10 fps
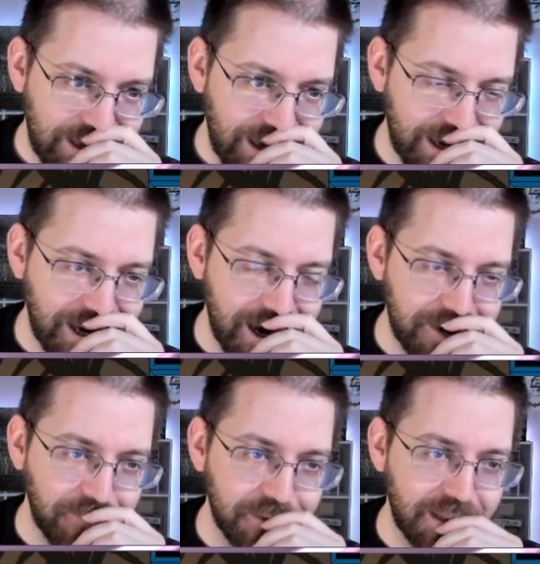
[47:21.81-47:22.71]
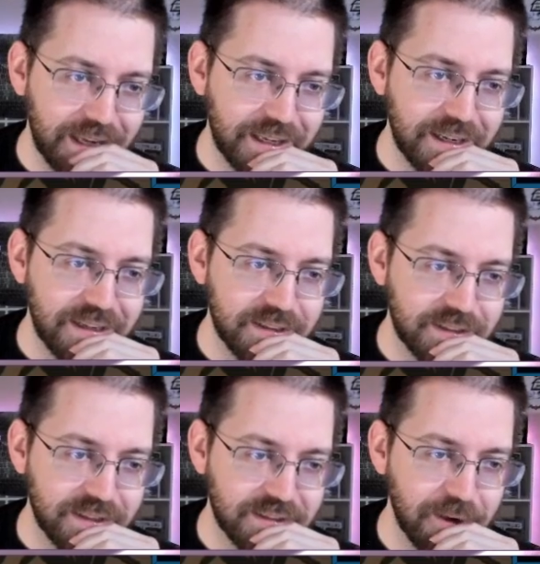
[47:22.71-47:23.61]
I kind of feel like it is,
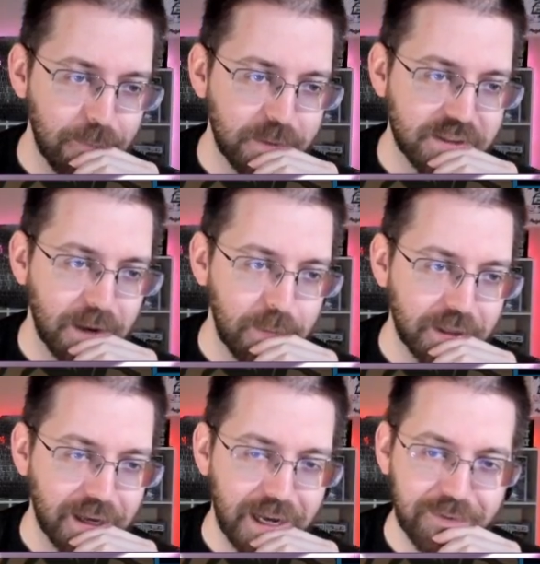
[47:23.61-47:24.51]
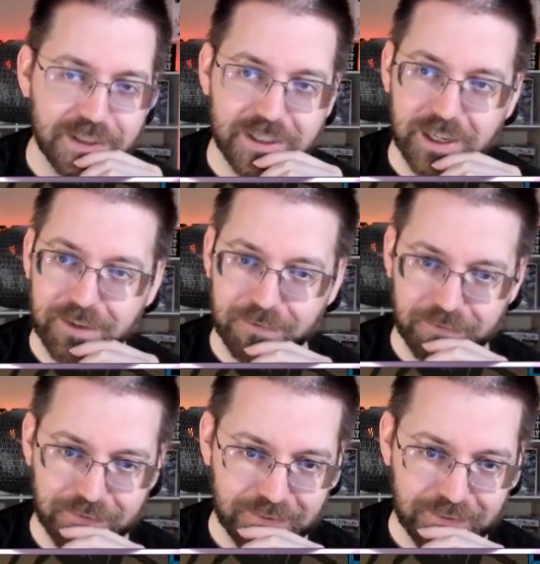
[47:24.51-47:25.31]
because it opens up a lot of stuff.